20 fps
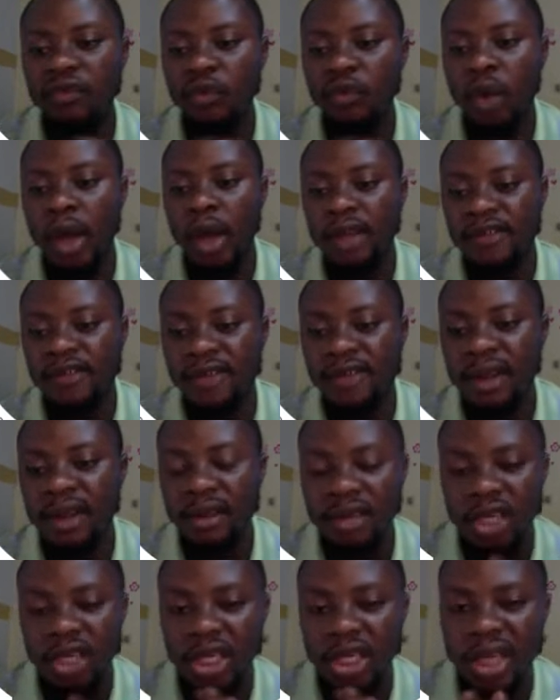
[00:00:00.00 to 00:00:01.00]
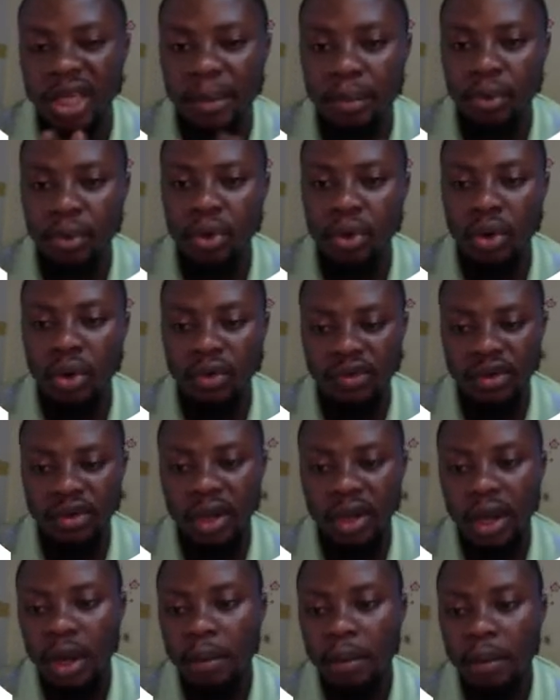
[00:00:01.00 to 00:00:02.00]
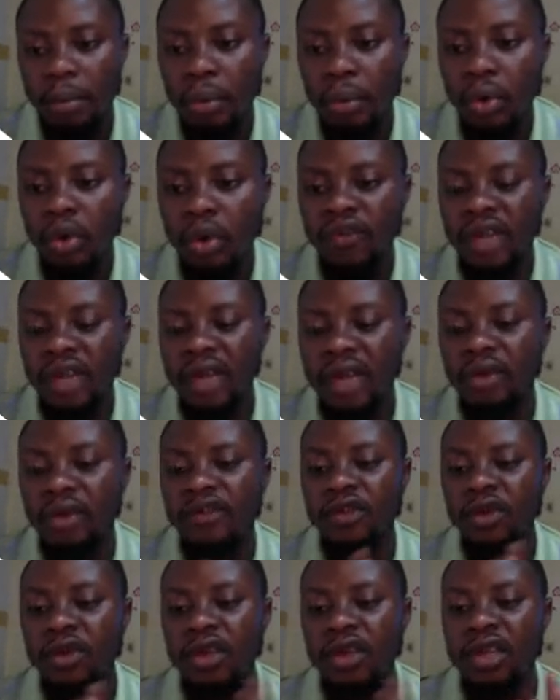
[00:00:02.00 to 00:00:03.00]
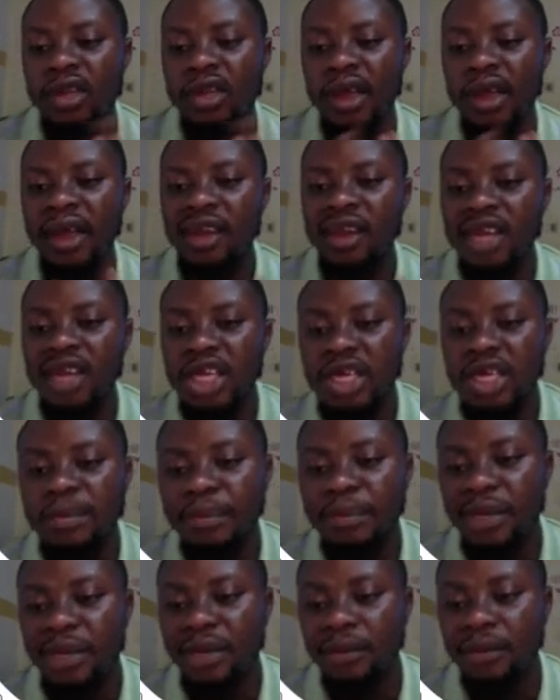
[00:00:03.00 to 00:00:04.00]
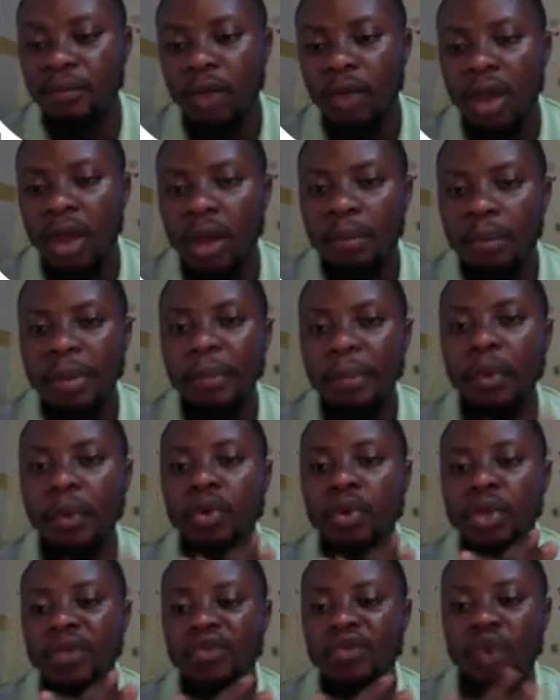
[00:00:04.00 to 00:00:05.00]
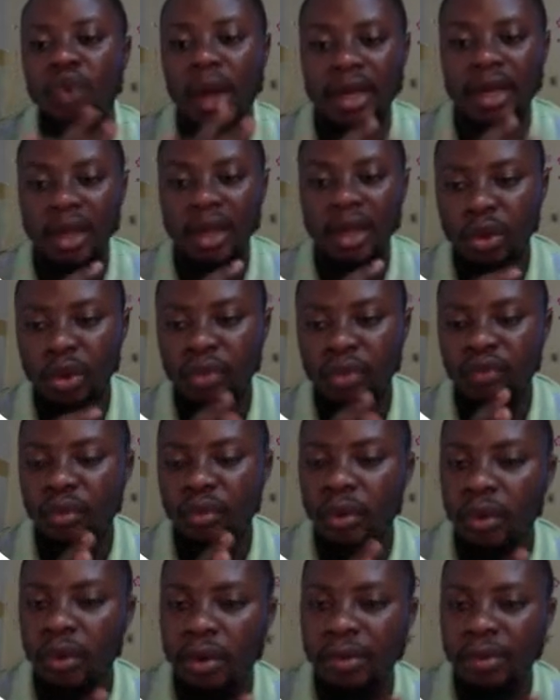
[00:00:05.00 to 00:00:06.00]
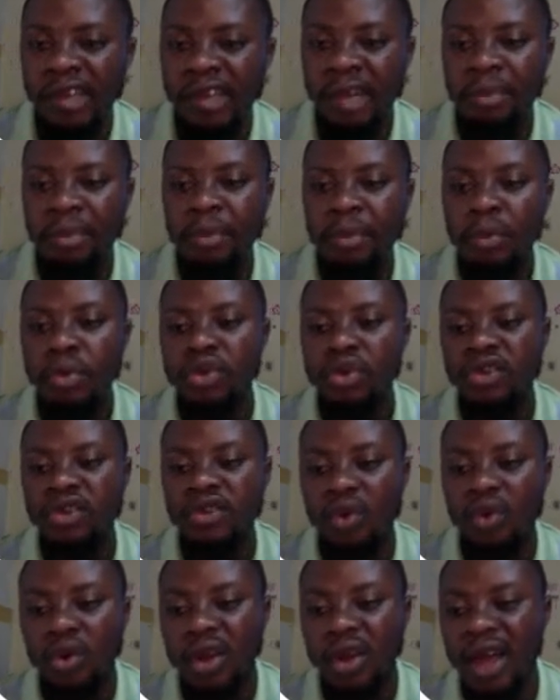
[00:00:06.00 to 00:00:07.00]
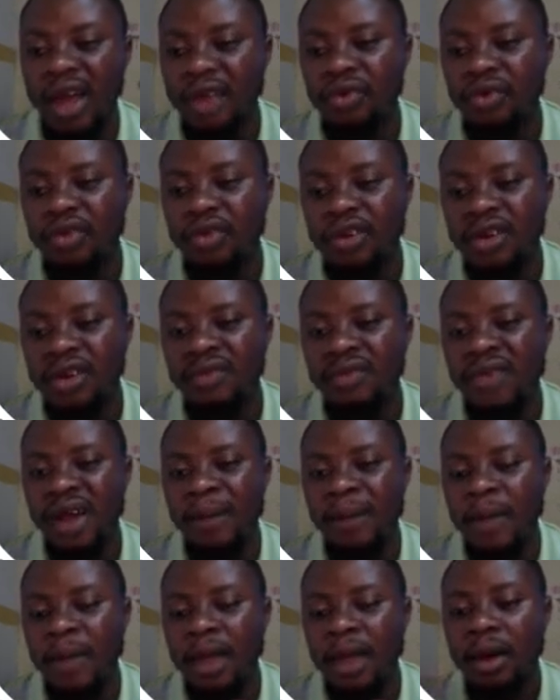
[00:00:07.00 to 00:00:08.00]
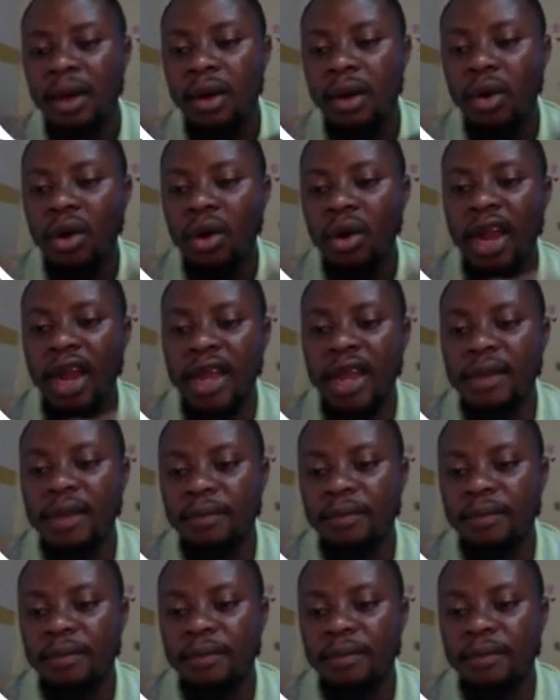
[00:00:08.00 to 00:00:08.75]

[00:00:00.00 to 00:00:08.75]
are selling digital products that does not need any shipping, people will just go and download it from your website. People will just order and you deliver online.